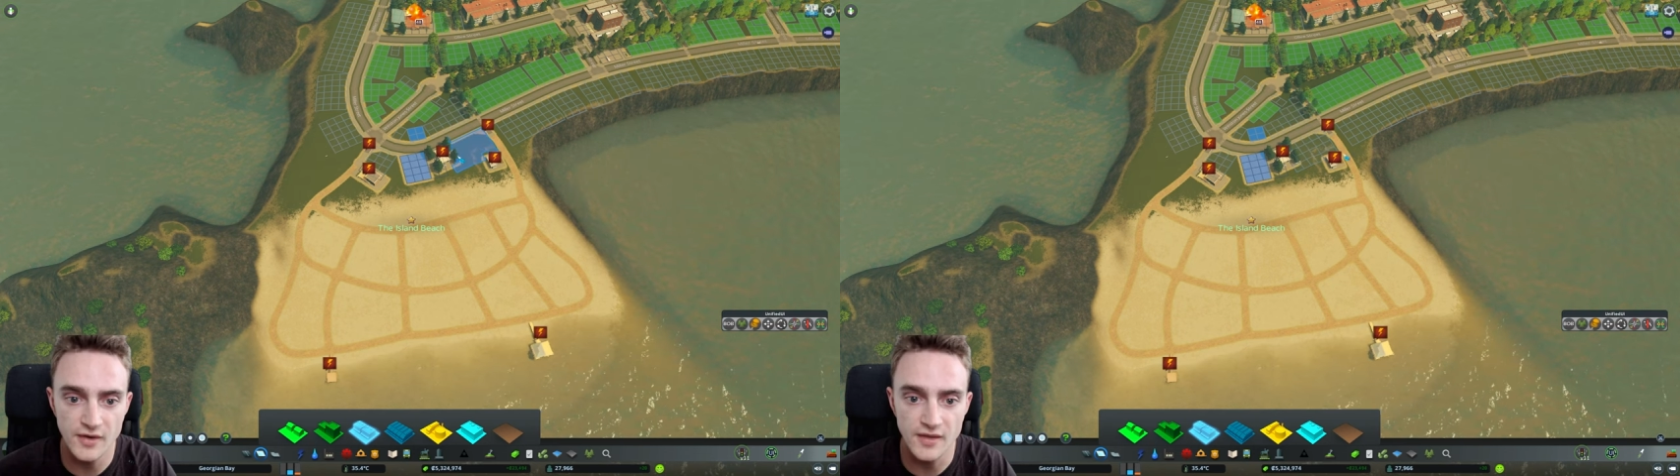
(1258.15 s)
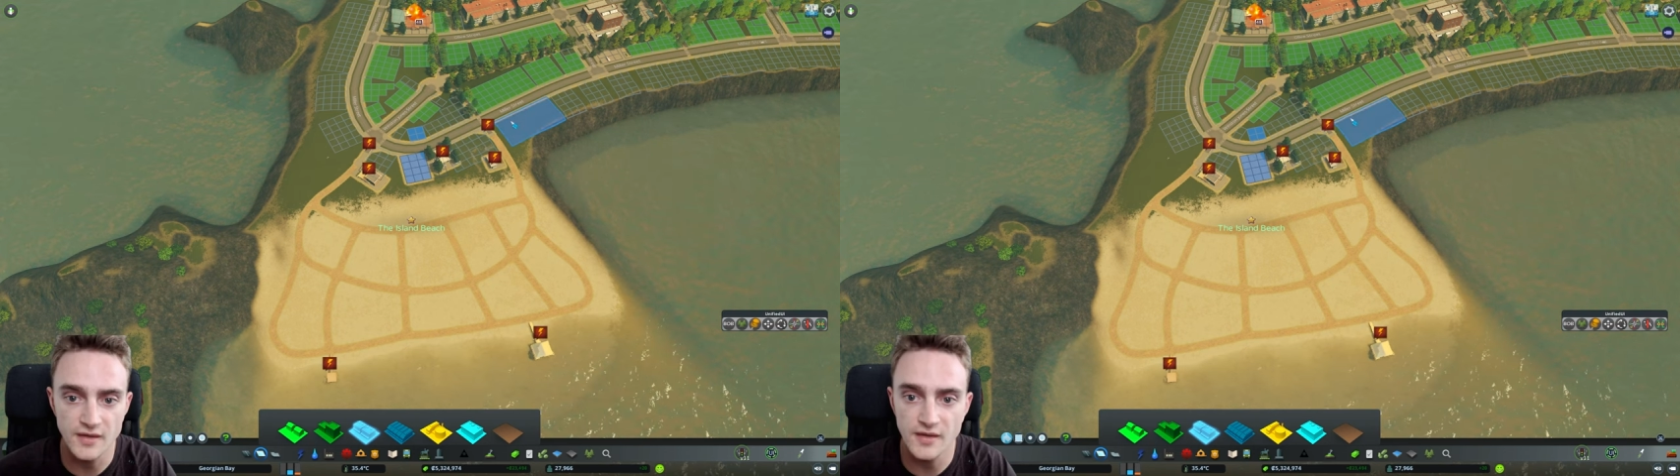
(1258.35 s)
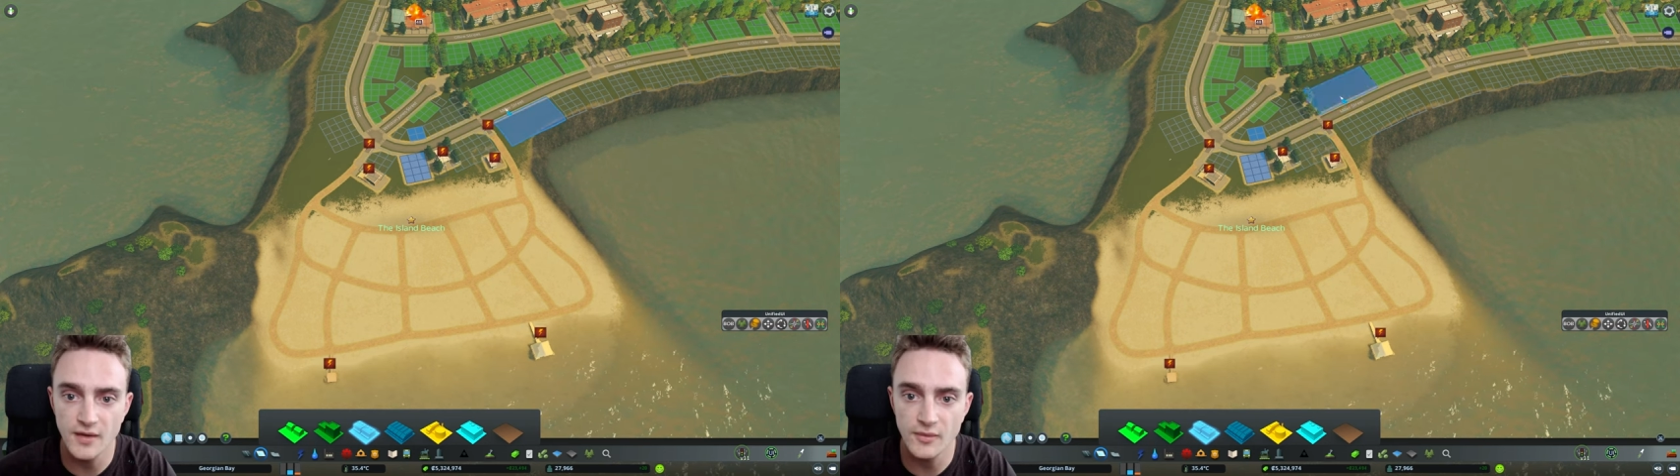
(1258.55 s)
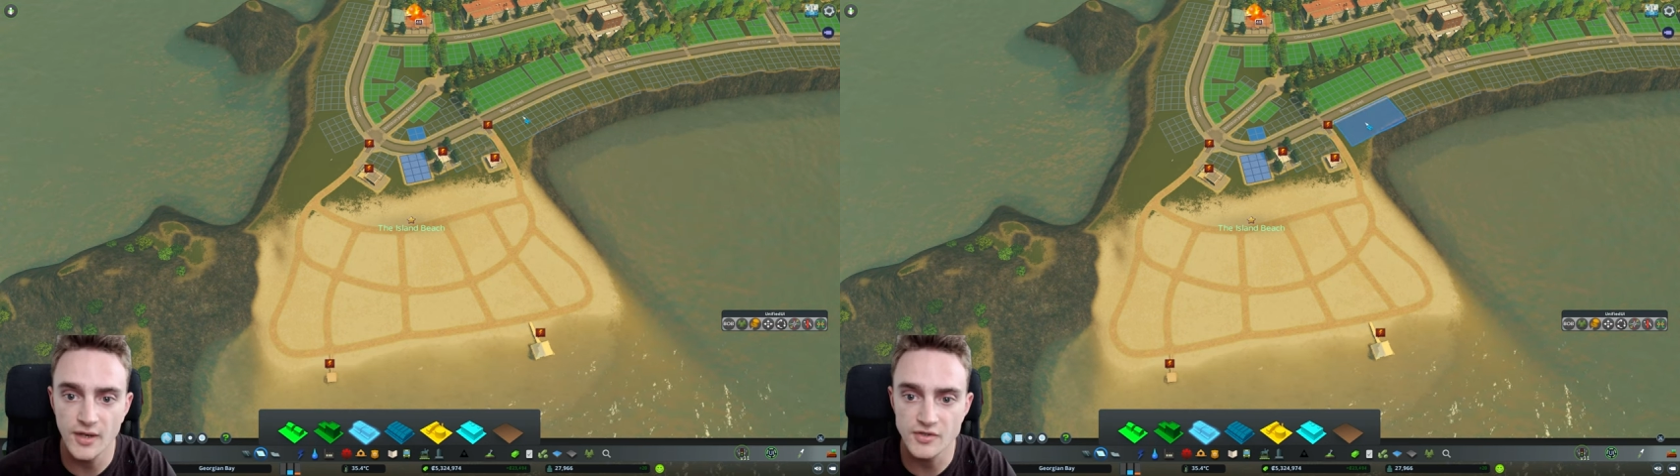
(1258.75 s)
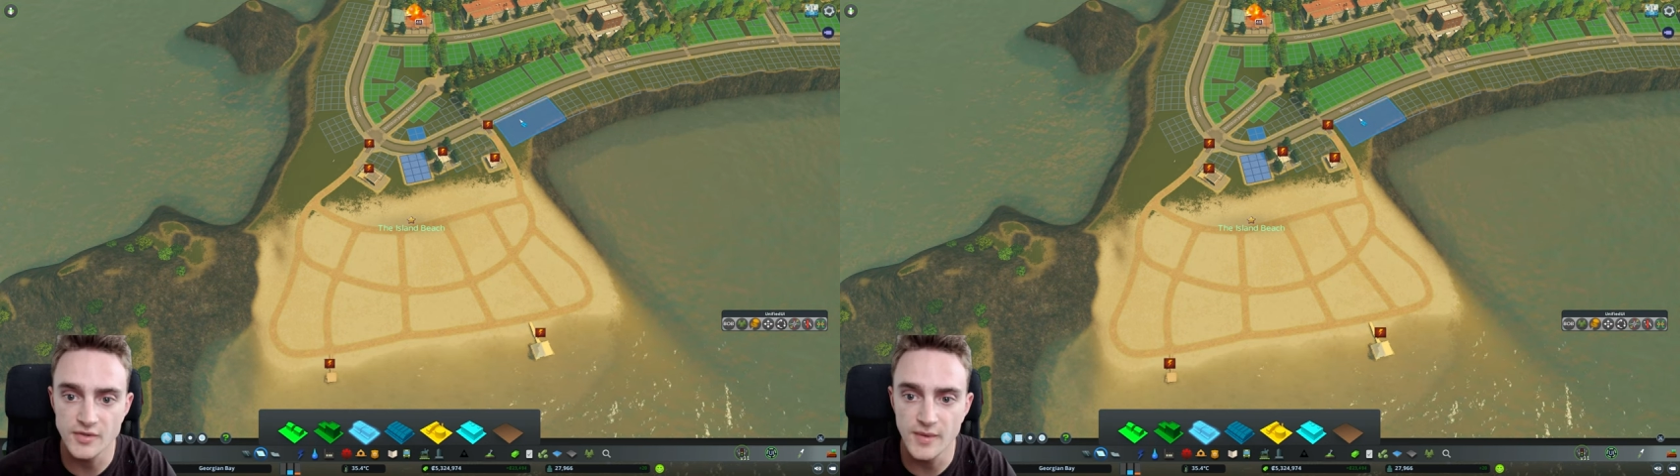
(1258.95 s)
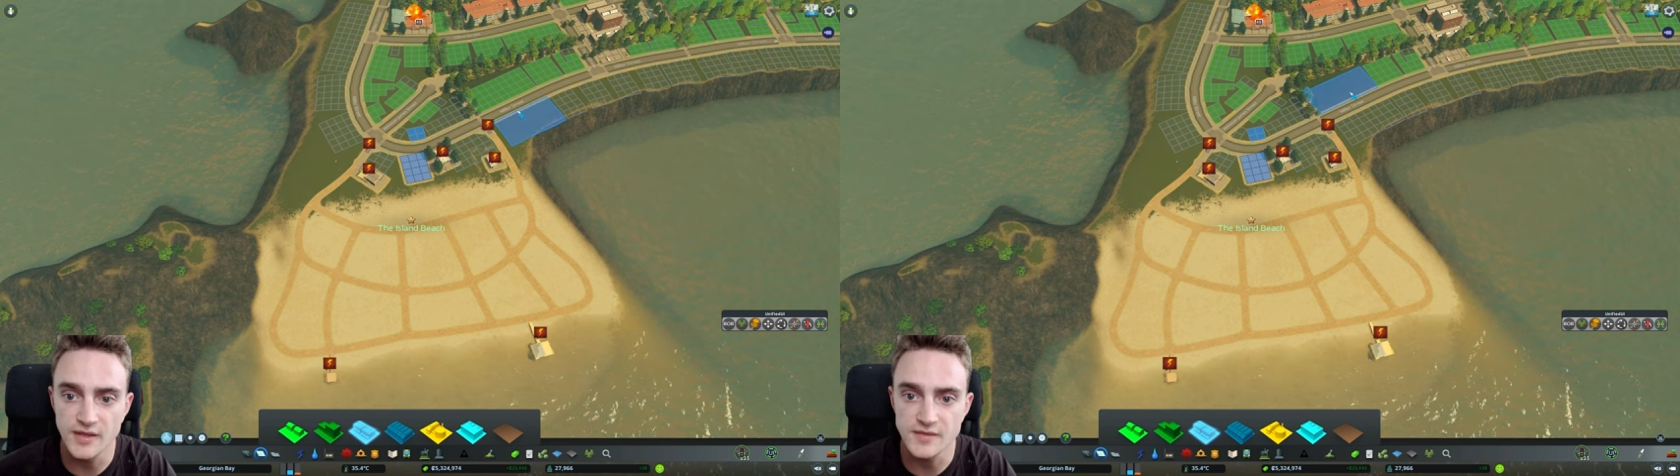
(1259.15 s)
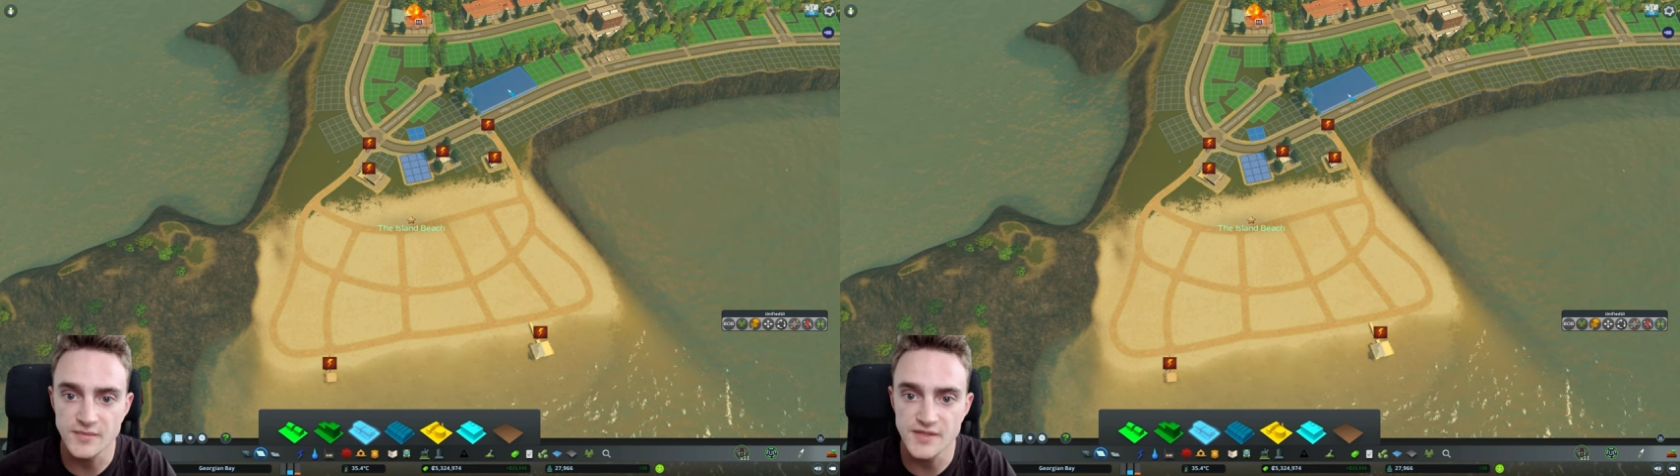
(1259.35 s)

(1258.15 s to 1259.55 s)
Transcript: I think that that would actually make some